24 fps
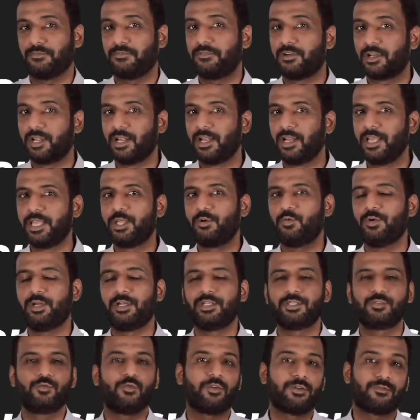for a liquid
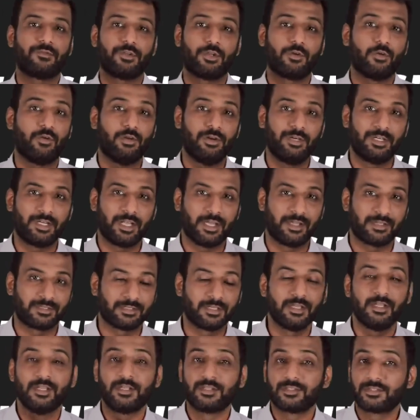is what we call it as
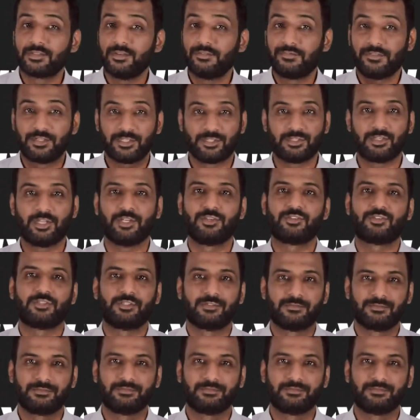surface tension.